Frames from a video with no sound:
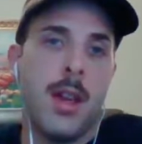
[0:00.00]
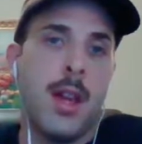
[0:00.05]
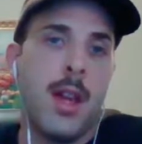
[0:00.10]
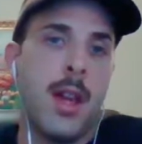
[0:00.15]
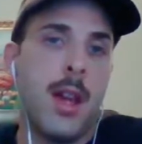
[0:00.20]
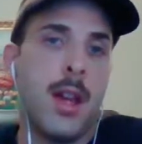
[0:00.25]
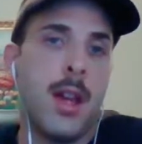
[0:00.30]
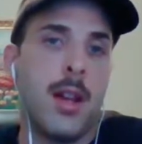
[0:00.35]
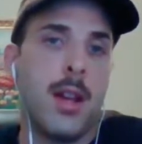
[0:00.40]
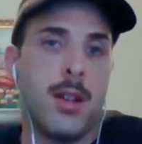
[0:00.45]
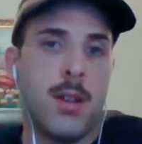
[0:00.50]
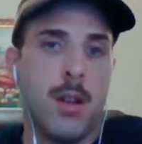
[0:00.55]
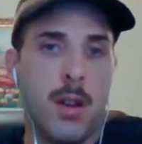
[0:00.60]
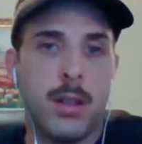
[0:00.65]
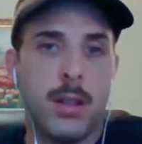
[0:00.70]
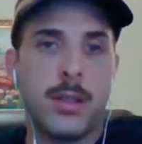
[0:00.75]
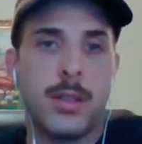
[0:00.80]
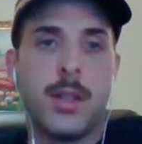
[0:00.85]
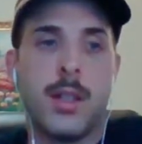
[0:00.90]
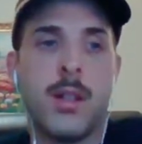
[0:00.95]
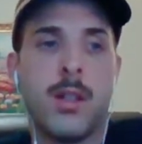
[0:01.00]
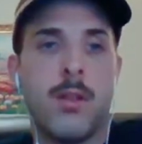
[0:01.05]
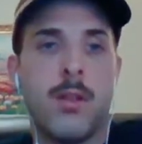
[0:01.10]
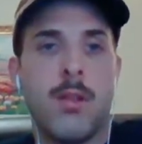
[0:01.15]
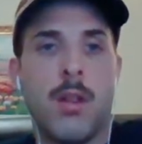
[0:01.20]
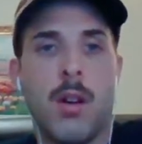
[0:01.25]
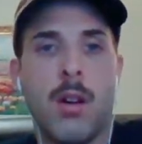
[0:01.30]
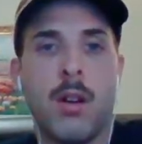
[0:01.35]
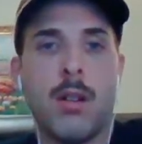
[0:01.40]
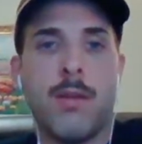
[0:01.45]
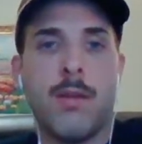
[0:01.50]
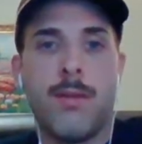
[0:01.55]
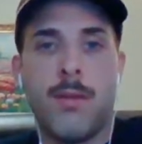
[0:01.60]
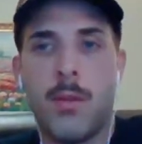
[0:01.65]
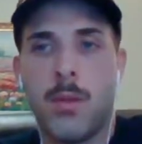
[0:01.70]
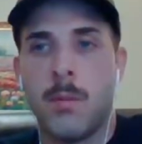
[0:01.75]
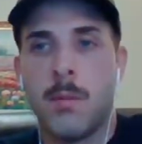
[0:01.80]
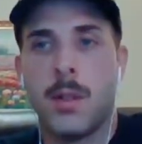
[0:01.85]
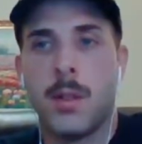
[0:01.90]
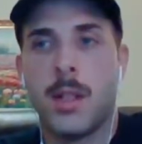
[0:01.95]
And also, our
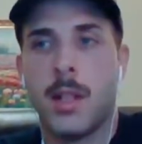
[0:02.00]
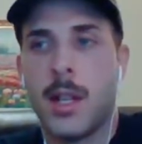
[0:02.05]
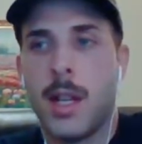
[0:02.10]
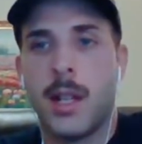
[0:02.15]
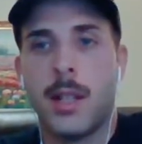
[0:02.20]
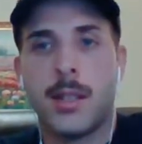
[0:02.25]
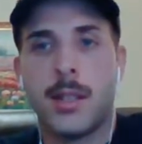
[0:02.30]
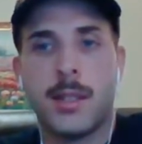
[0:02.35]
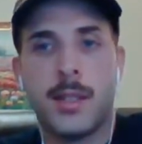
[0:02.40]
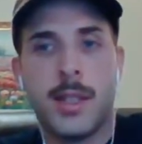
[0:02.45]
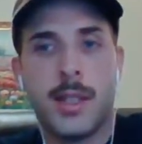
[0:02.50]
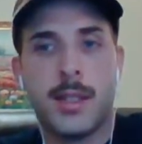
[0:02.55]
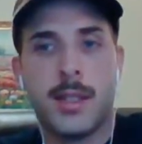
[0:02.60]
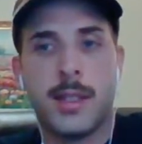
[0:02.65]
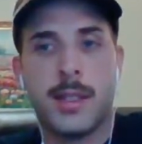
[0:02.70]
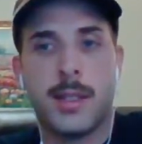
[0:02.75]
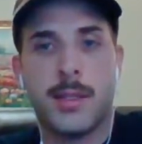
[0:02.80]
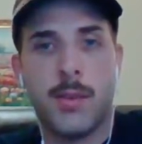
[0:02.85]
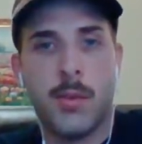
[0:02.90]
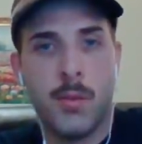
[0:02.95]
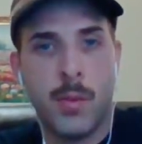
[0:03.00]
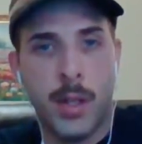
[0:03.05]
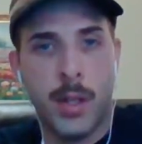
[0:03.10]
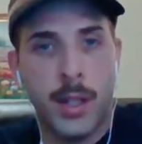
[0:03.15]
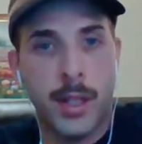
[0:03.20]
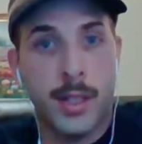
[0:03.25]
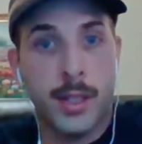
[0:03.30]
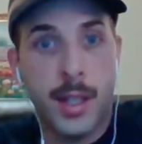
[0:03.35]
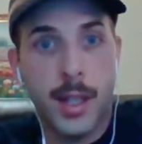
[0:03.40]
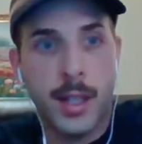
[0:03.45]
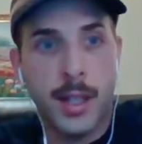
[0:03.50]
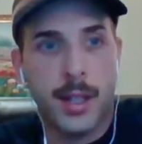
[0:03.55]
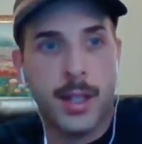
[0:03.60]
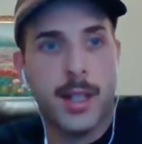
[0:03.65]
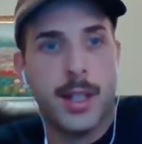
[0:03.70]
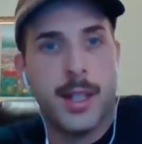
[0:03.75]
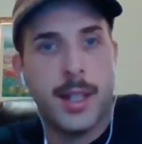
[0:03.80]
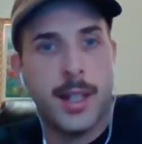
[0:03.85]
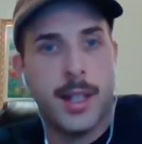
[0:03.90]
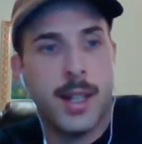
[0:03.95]
formal analysis really suck.
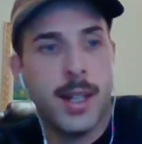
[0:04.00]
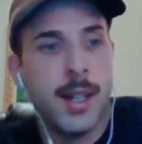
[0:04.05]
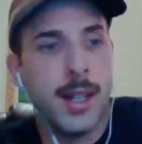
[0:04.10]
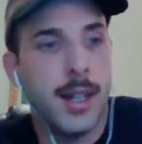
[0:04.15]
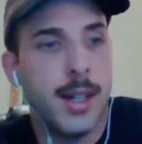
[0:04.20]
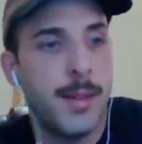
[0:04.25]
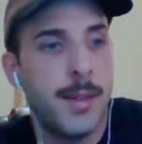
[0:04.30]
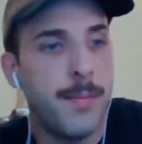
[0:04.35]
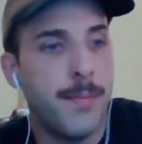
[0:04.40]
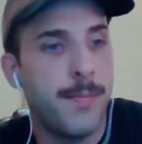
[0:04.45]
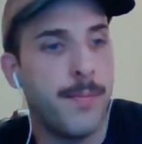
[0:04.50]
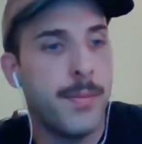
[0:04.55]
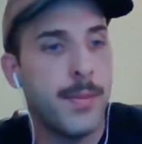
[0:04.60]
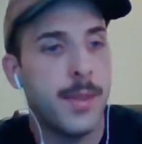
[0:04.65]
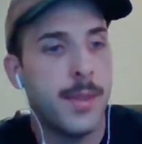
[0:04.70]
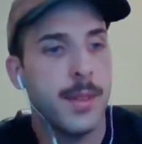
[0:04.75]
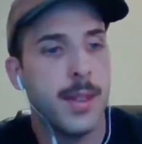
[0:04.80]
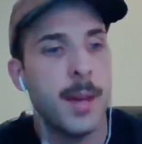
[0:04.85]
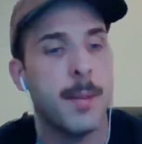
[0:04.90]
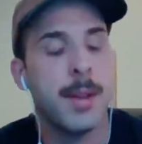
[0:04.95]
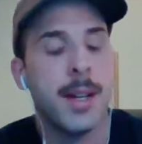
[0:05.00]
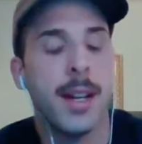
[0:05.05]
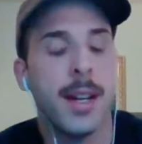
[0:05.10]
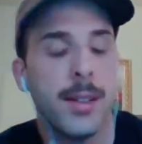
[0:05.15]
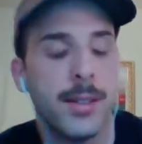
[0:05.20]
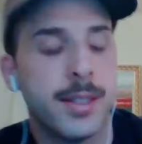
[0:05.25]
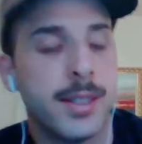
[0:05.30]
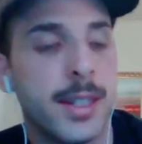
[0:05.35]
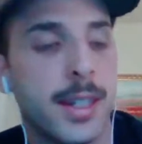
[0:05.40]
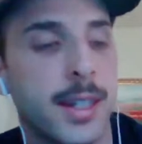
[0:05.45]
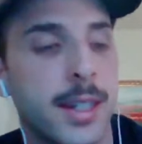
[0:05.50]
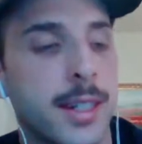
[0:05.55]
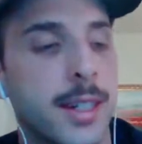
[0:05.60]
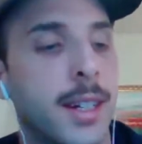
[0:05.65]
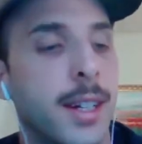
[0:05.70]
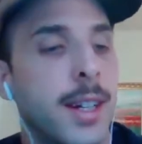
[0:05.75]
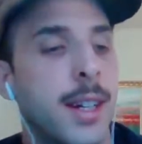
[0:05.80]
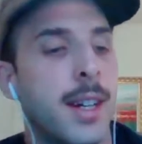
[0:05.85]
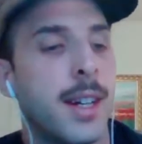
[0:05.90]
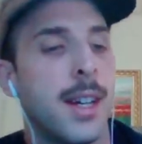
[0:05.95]
I mean, they don't suck.
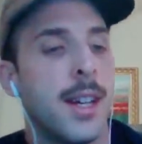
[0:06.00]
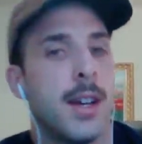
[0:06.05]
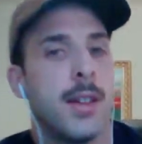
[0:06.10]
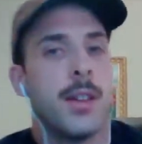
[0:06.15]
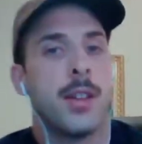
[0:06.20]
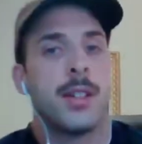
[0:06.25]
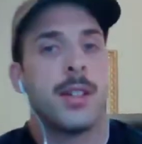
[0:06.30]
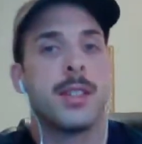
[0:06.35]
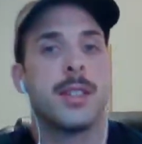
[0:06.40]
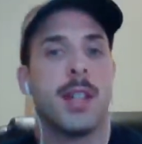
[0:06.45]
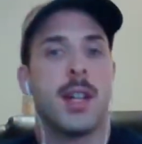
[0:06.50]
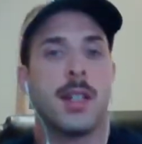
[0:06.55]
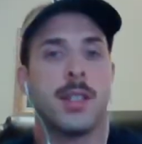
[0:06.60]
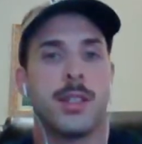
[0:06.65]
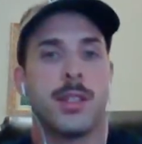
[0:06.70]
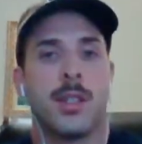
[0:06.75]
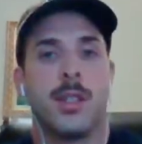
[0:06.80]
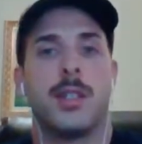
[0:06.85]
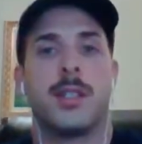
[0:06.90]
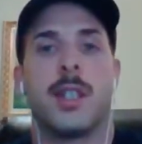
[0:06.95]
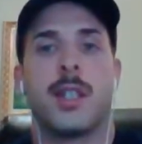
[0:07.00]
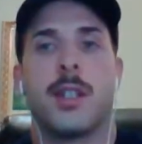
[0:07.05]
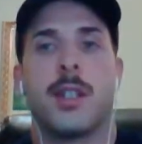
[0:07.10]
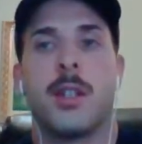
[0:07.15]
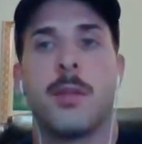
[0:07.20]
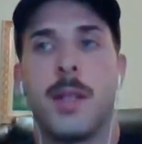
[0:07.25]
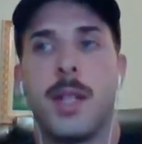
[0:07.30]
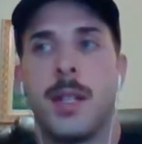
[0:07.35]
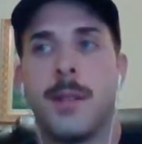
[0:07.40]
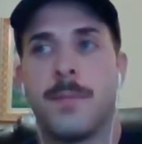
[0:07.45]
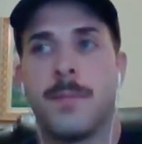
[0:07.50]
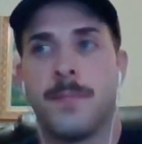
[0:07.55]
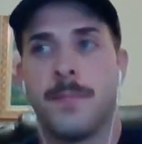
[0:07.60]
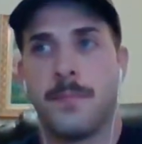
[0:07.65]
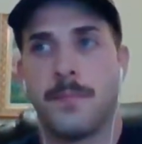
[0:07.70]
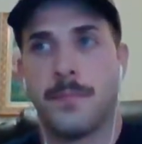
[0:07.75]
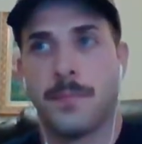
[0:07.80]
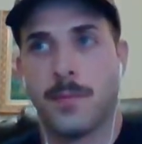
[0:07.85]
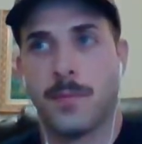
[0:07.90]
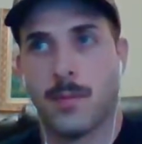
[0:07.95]
They're just not as good as it could be.
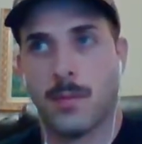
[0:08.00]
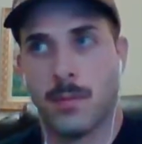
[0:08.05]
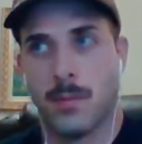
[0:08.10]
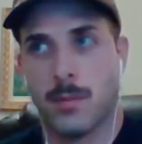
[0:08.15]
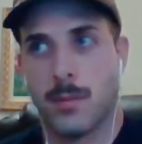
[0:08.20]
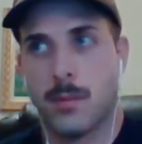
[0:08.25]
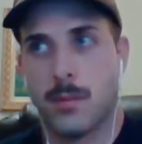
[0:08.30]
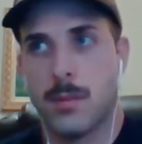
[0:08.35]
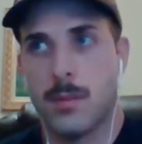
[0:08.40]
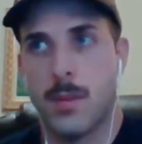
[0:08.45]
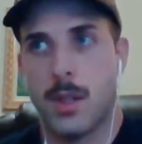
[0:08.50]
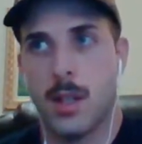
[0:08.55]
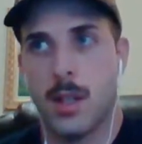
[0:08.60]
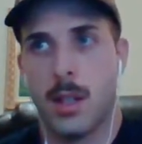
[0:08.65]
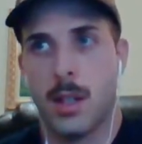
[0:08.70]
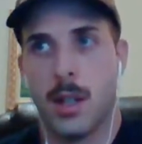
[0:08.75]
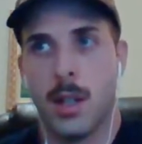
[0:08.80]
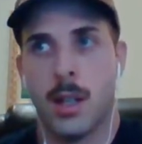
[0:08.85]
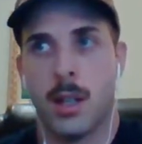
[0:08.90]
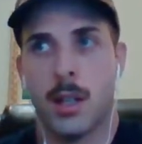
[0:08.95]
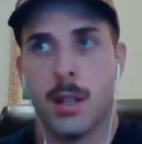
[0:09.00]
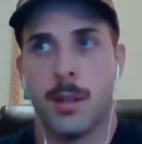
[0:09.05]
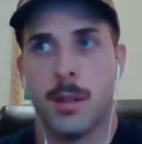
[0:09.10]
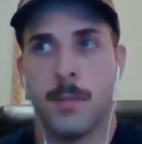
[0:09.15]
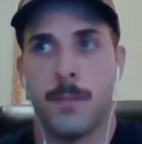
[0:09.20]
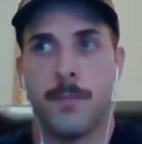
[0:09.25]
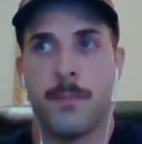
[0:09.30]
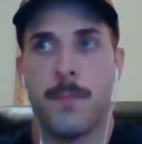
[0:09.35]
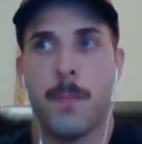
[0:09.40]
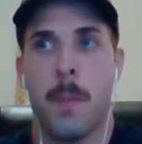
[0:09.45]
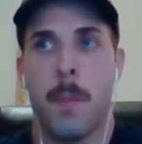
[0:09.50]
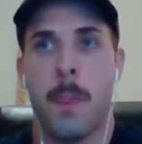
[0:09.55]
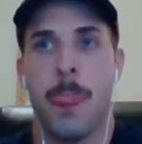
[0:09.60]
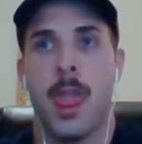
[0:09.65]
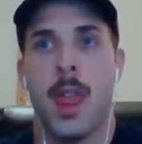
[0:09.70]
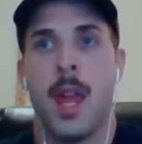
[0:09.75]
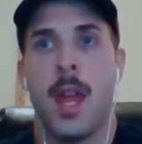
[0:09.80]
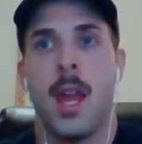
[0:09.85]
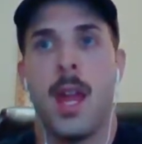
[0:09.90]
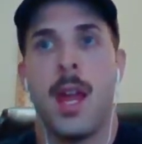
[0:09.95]
I
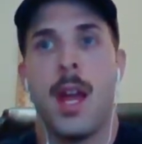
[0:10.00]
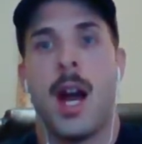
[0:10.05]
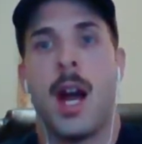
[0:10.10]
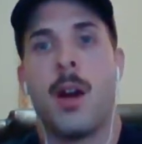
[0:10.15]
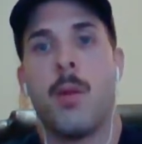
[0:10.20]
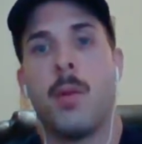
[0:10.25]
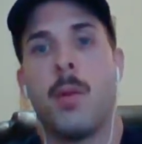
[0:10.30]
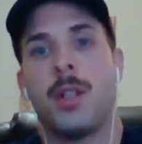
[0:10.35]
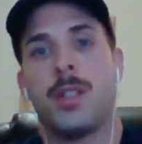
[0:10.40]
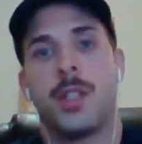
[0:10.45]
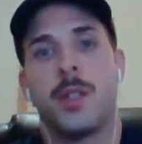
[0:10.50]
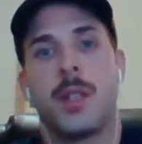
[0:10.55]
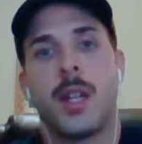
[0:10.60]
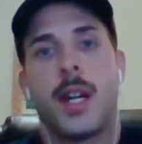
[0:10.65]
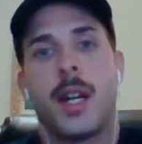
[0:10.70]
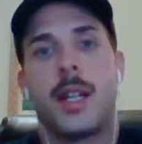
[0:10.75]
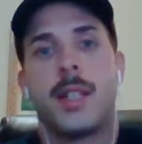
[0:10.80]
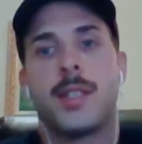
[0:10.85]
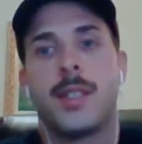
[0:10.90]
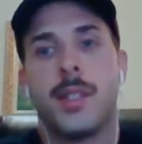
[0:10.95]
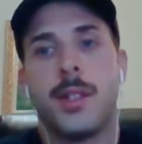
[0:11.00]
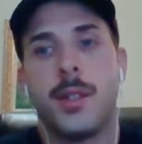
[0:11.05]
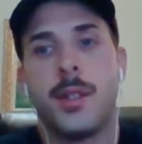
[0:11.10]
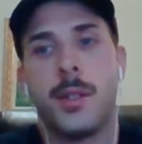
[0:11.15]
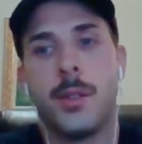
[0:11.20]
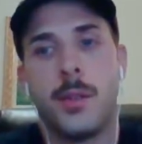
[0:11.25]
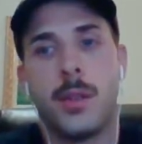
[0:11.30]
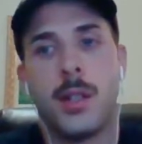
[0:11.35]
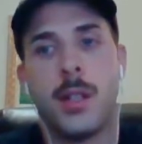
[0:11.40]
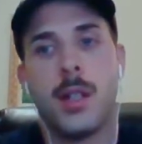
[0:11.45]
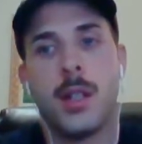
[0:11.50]
want you guys to